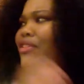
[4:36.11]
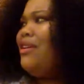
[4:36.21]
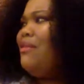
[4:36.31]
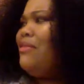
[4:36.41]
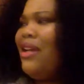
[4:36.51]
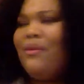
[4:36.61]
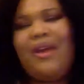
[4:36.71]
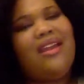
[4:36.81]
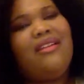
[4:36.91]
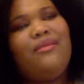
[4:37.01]
And I'm like,
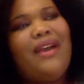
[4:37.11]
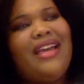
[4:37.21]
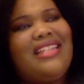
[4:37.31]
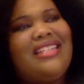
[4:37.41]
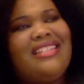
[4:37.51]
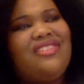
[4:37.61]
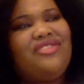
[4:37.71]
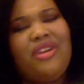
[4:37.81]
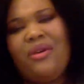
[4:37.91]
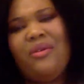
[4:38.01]
why is this
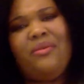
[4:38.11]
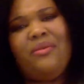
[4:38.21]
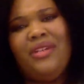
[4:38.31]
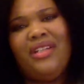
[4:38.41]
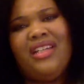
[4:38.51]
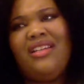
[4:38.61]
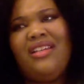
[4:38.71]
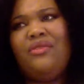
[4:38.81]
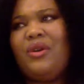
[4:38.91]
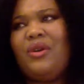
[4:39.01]
show
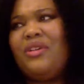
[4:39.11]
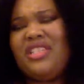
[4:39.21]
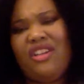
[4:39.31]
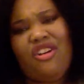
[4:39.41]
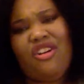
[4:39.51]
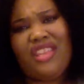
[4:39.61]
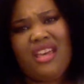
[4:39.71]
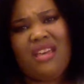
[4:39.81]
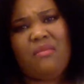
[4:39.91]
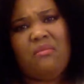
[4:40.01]
focusing on
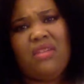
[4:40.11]
them?